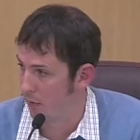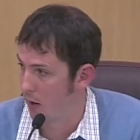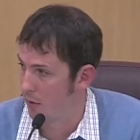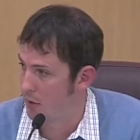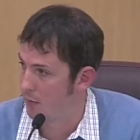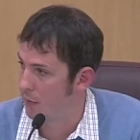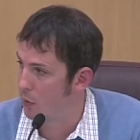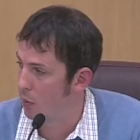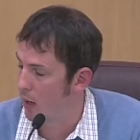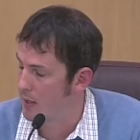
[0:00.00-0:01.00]
farmers,
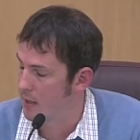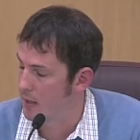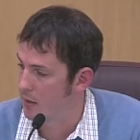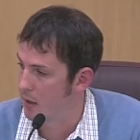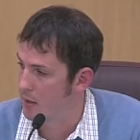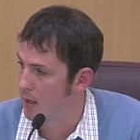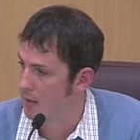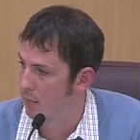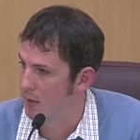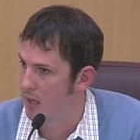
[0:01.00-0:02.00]
food processors
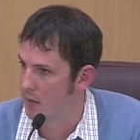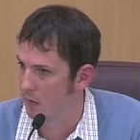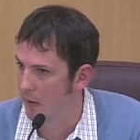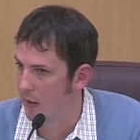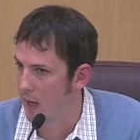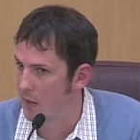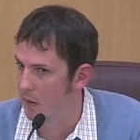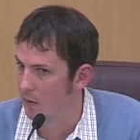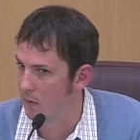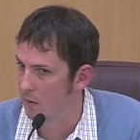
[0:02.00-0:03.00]
to potential
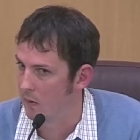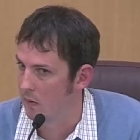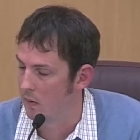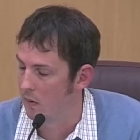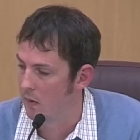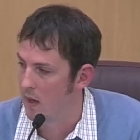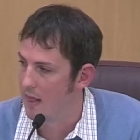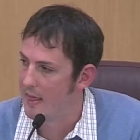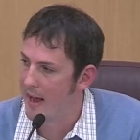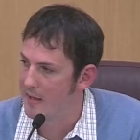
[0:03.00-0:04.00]
litigation.
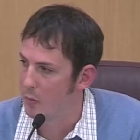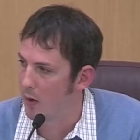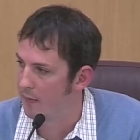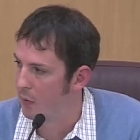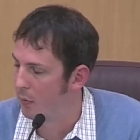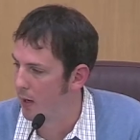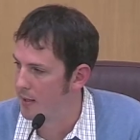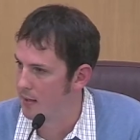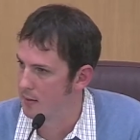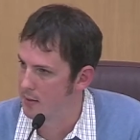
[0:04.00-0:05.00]
That's why food
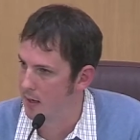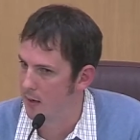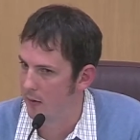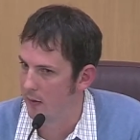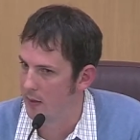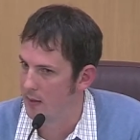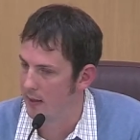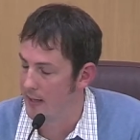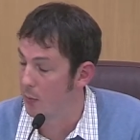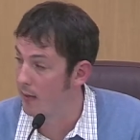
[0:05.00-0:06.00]
processors say no to this.
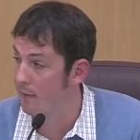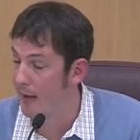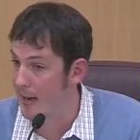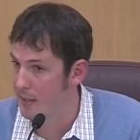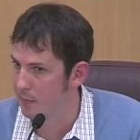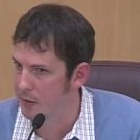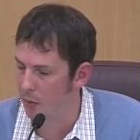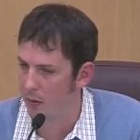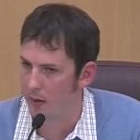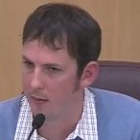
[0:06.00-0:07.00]
That's why the vast
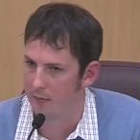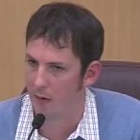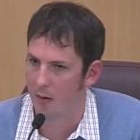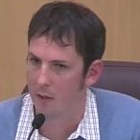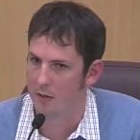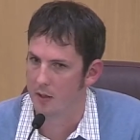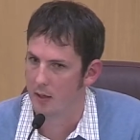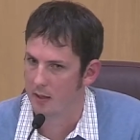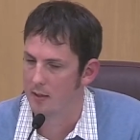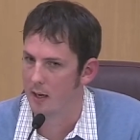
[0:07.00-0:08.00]
majority of farmers
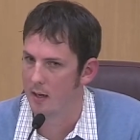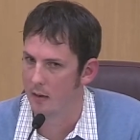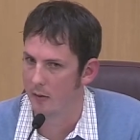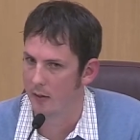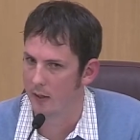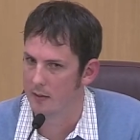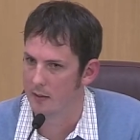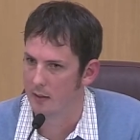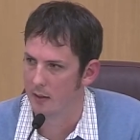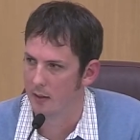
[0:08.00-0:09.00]
say no to this.